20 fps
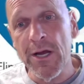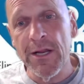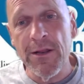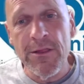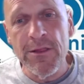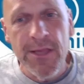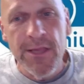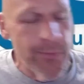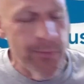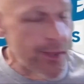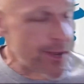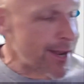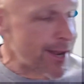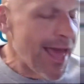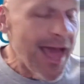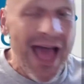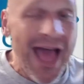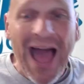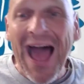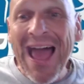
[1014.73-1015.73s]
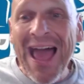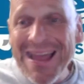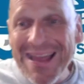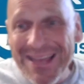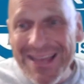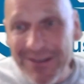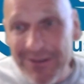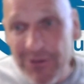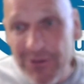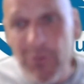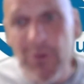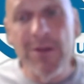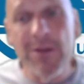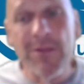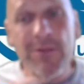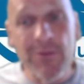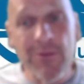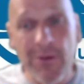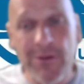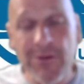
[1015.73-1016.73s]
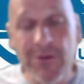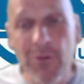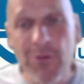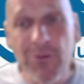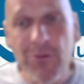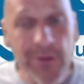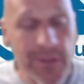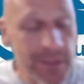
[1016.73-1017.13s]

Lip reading: And it's something I can do it, so I know you